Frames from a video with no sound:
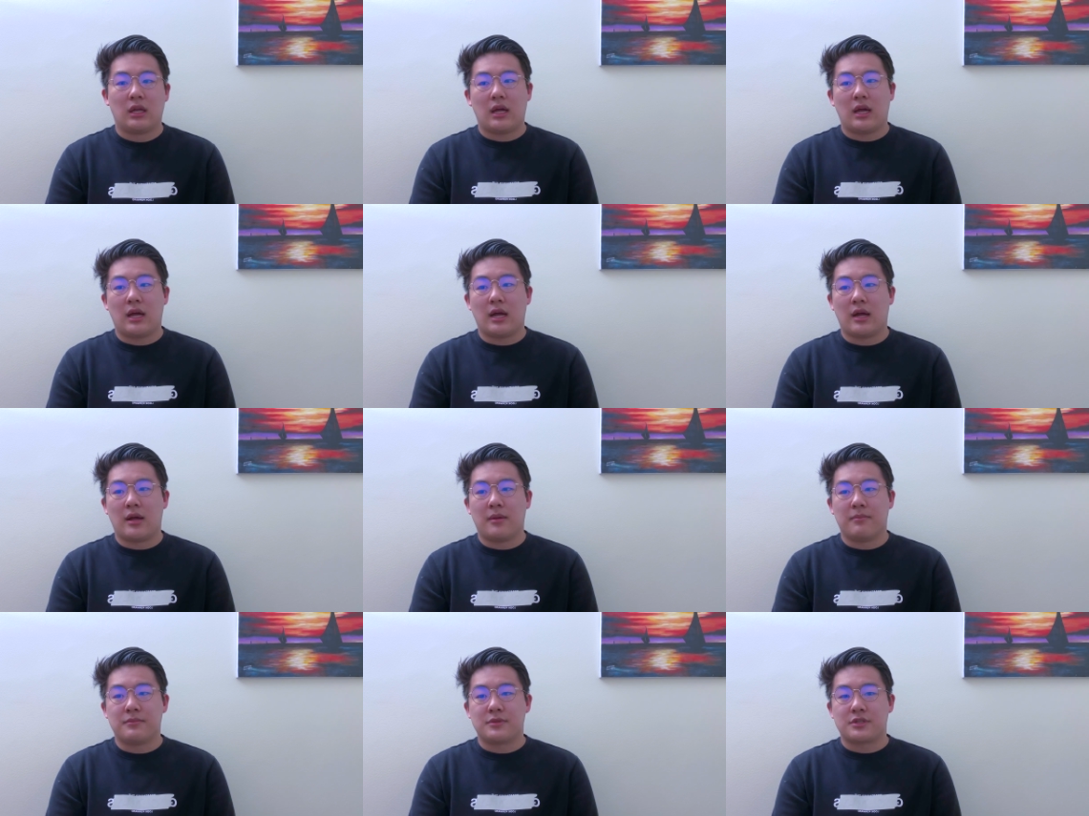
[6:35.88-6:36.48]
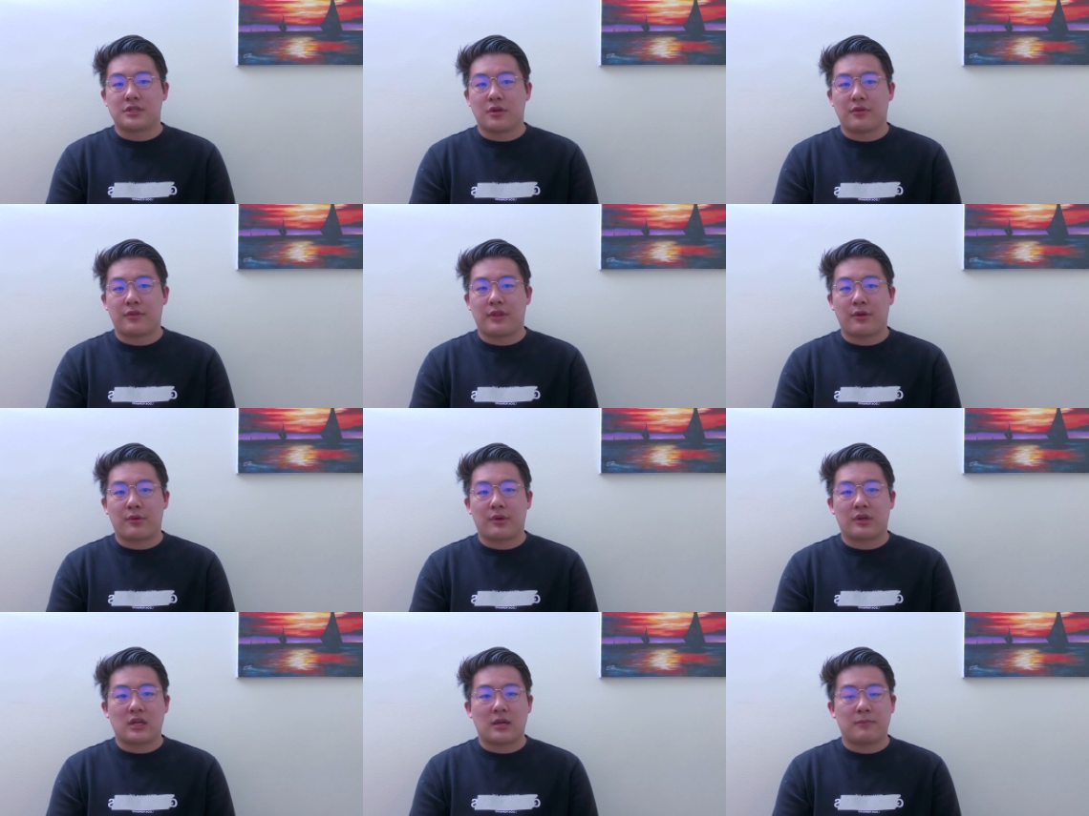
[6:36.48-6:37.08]
um, so there
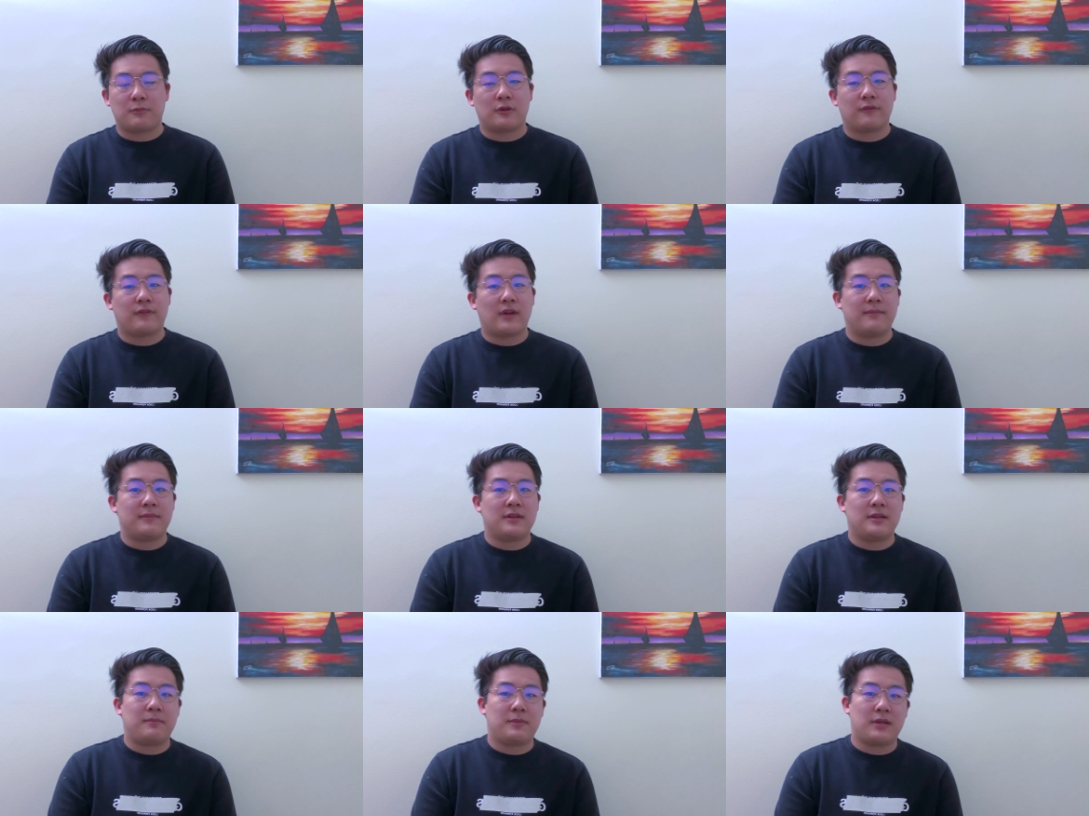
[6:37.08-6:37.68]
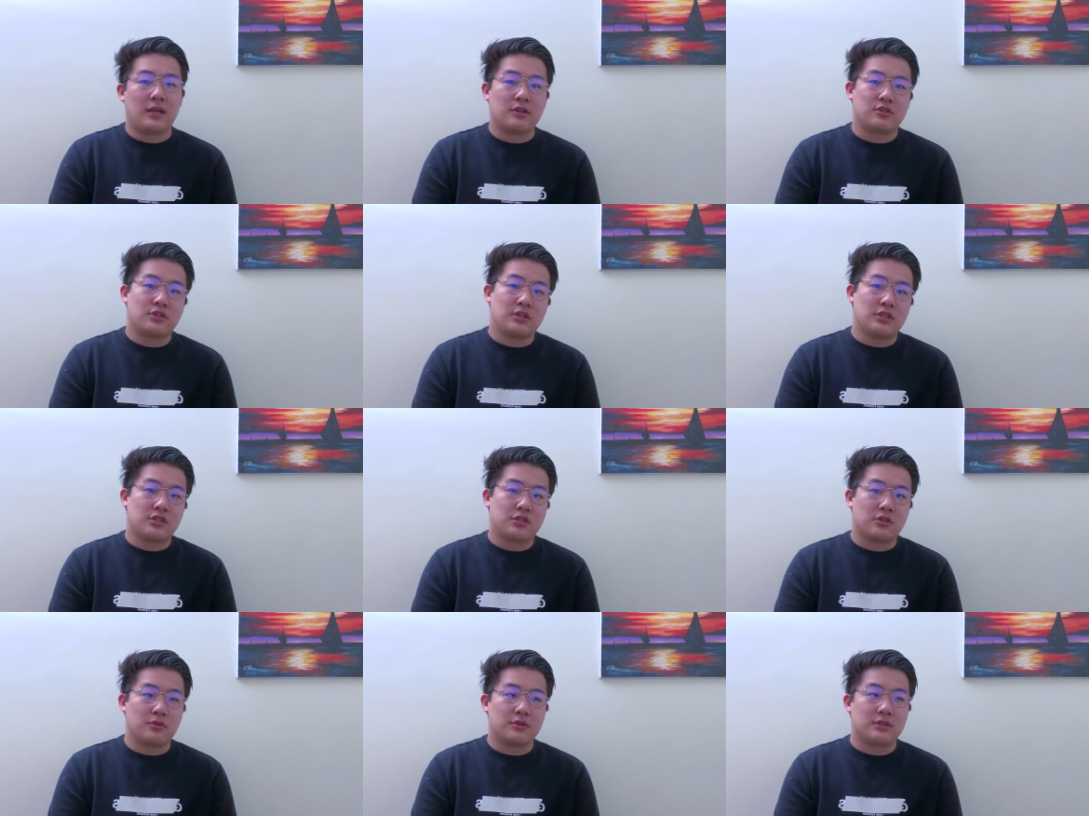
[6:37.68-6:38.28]
were a couple of MD PhD
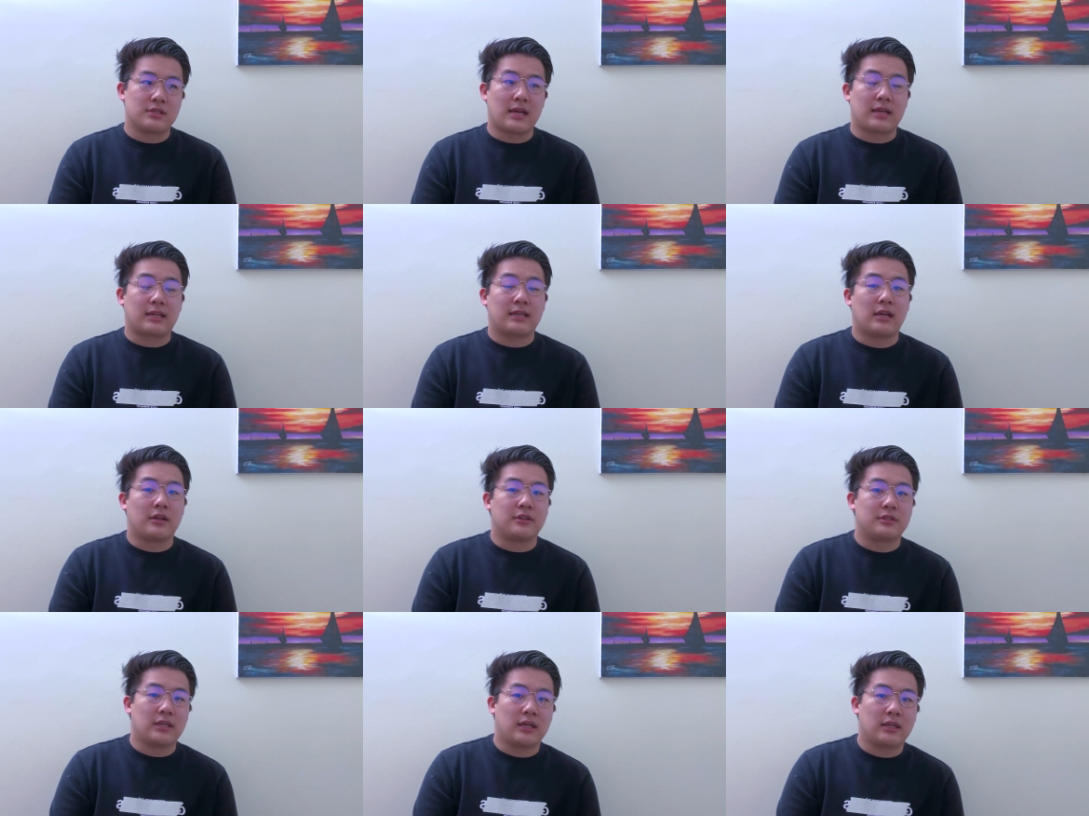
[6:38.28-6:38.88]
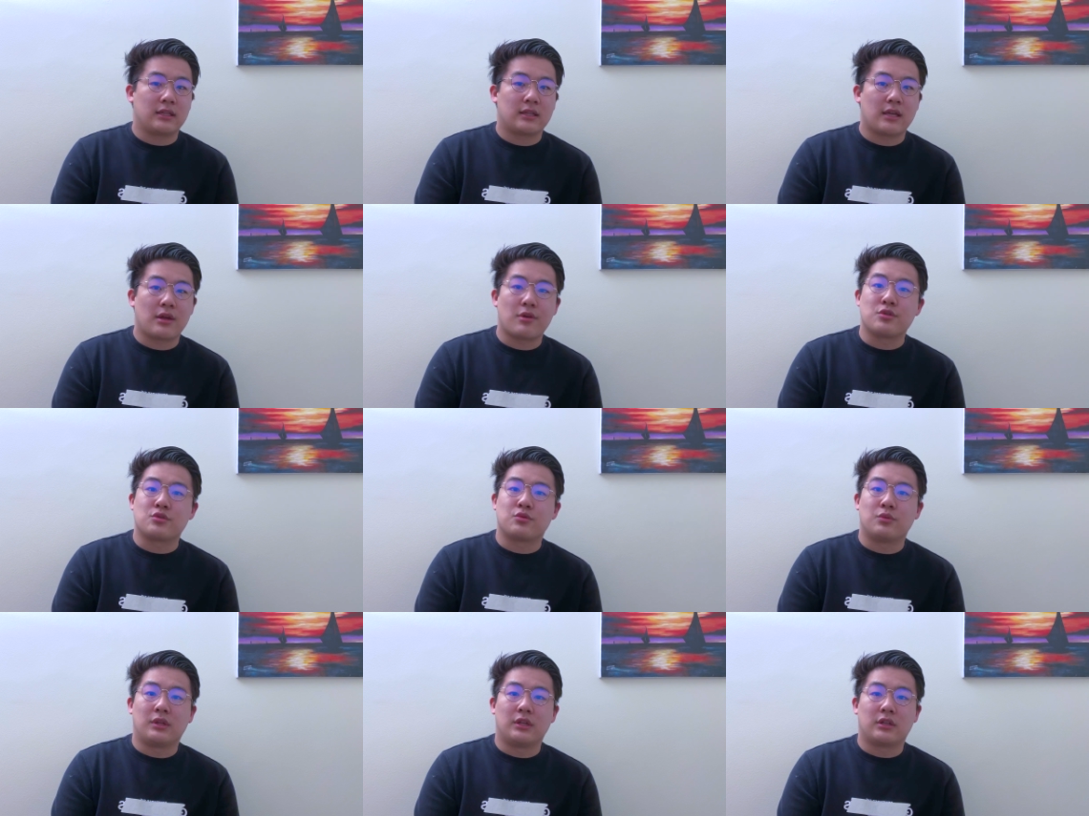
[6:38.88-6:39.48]
students at Caltech that I
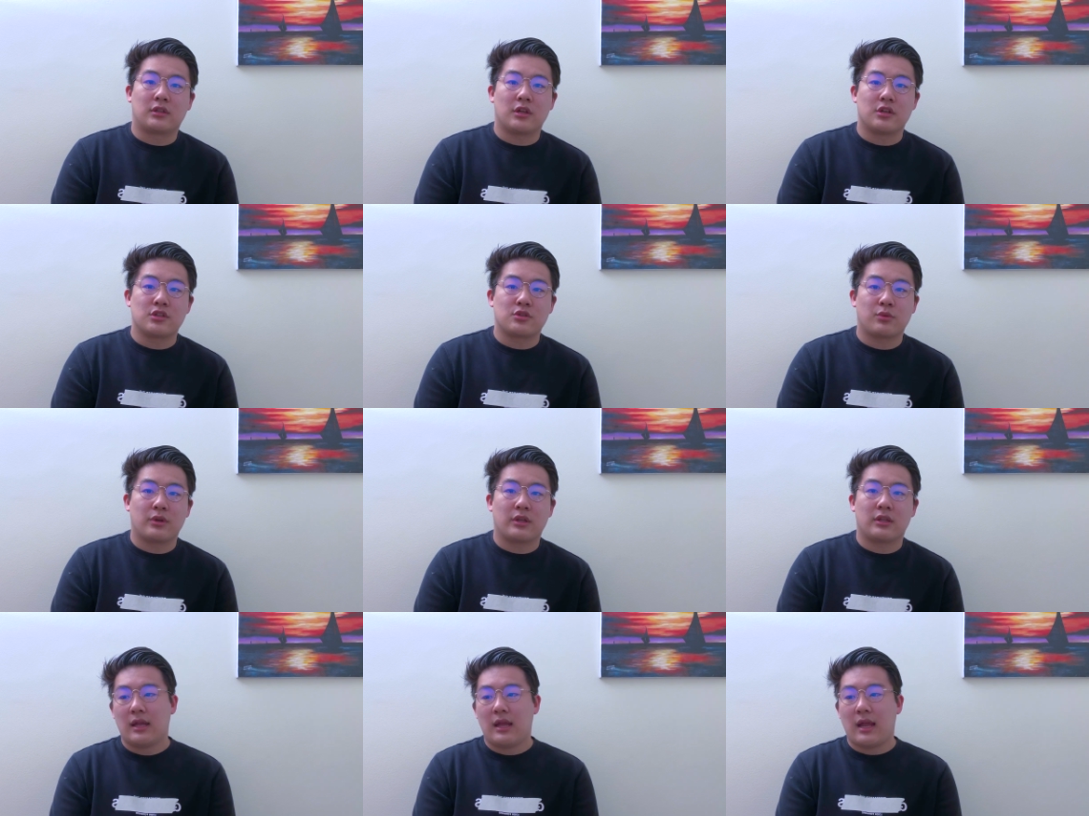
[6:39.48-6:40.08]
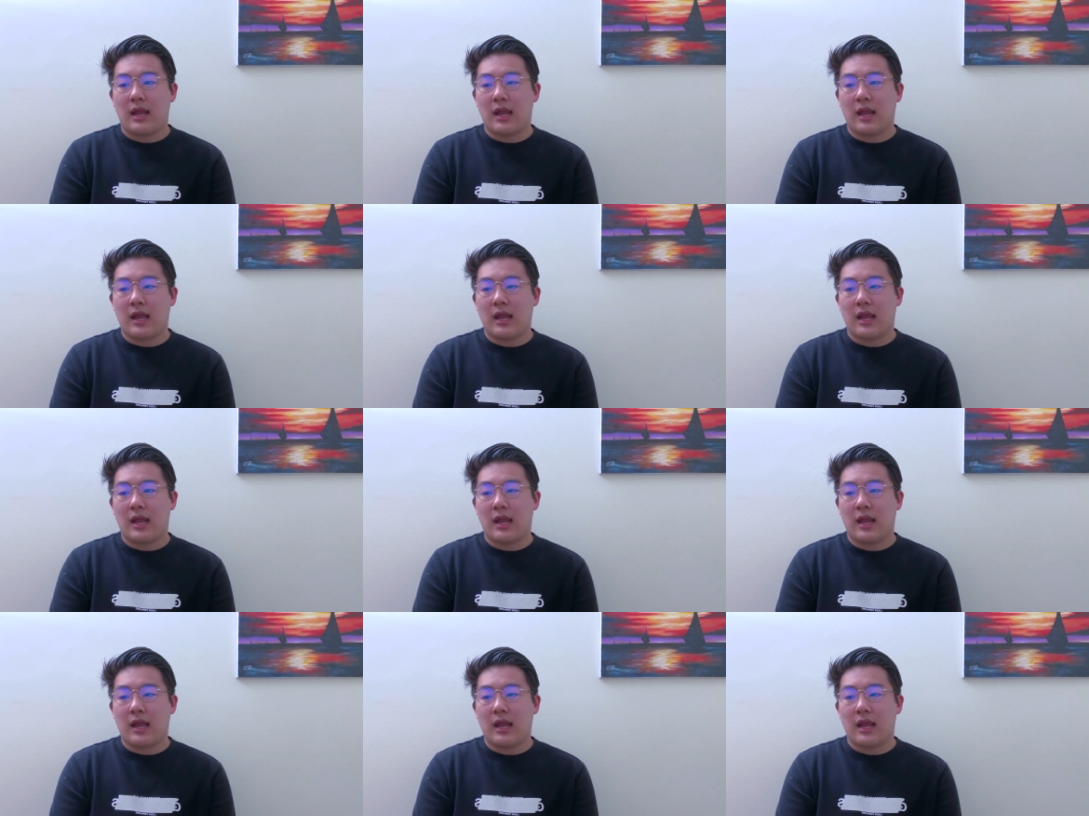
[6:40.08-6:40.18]
was really close with,